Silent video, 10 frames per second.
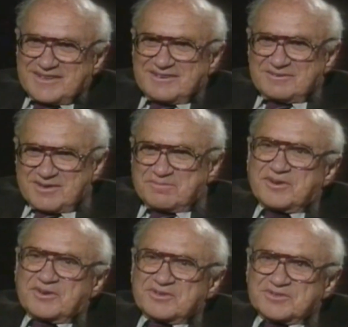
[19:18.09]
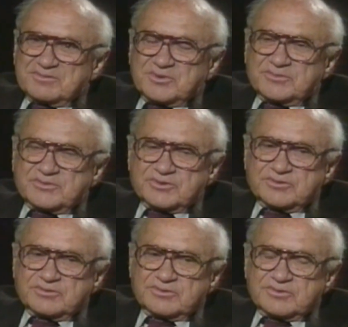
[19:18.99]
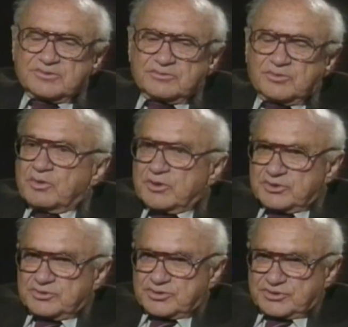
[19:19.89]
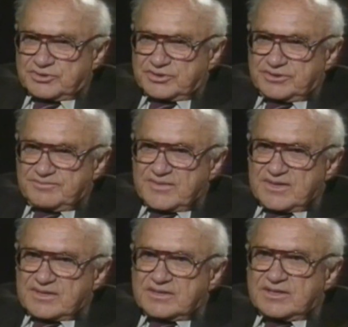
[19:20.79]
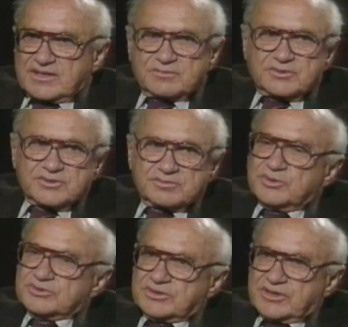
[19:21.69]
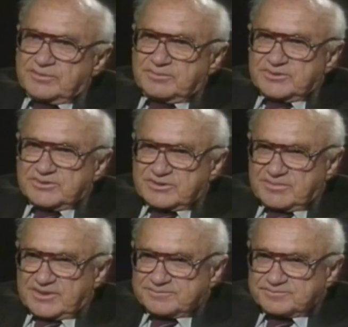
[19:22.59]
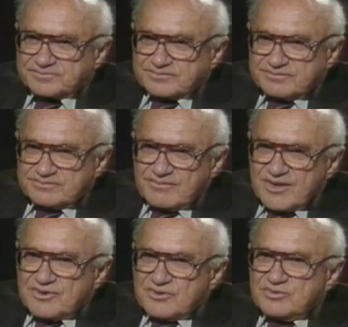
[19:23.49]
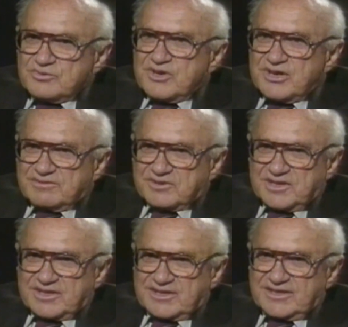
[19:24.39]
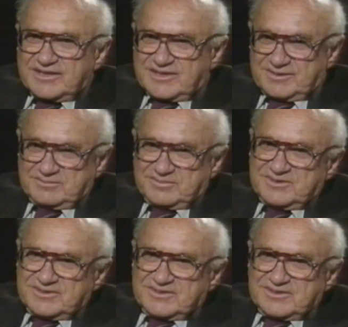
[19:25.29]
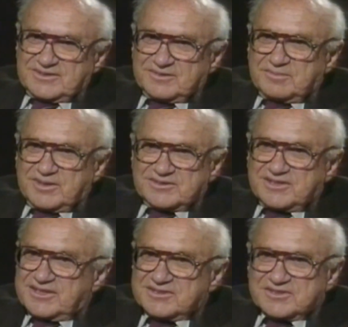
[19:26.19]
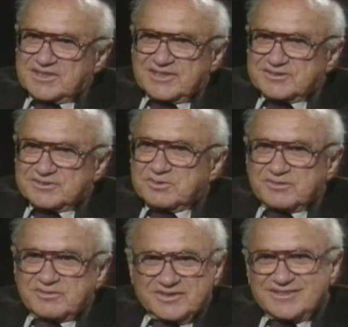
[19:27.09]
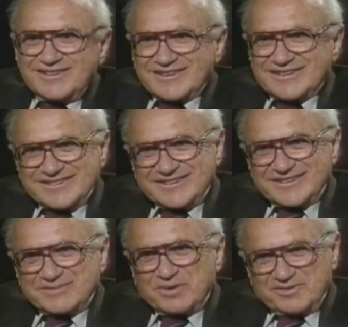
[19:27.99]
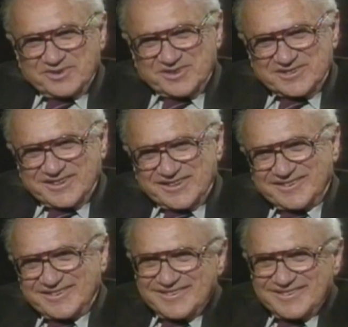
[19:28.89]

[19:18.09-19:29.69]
My parents moved to Rahway, New Jersey, and they were small-scale businessmen who never had an income that by today's standard would have exceeded the poverty standard.